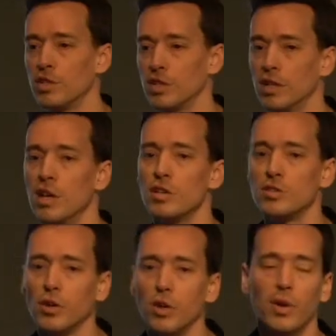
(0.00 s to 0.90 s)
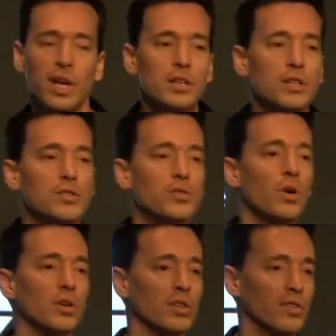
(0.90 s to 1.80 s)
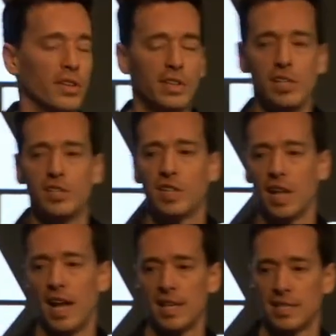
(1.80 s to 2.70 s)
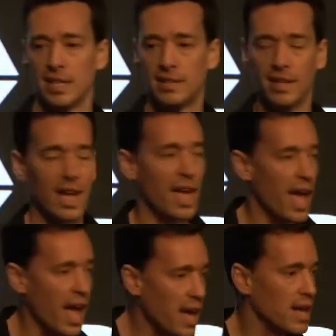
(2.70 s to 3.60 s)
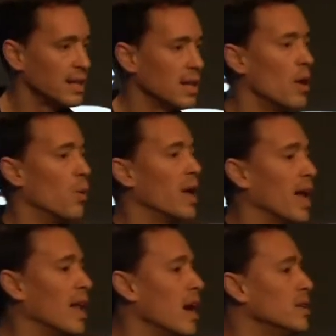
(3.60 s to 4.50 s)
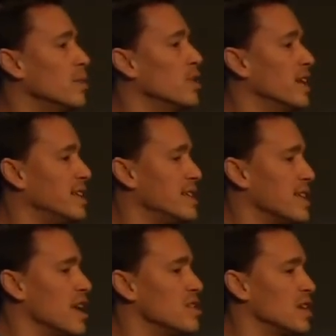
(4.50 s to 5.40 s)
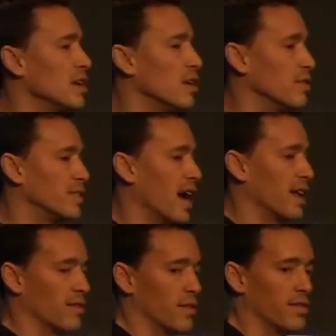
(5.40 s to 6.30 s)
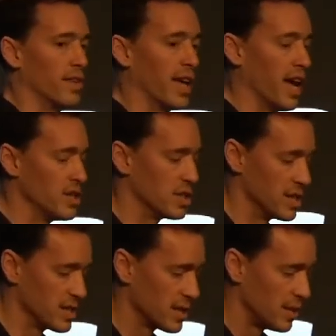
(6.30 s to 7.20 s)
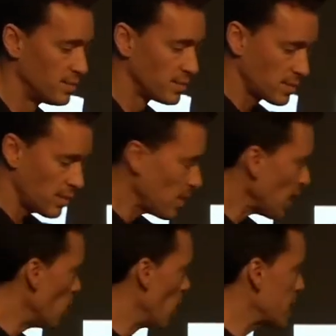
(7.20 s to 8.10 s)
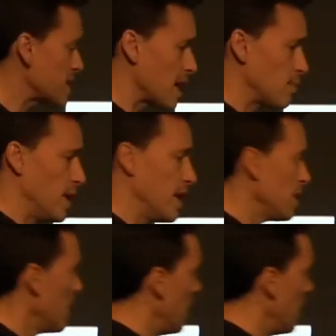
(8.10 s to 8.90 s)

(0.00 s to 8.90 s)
information, so you're in control of your digital asset. And we allow the monetization of data verifications. What does that mean?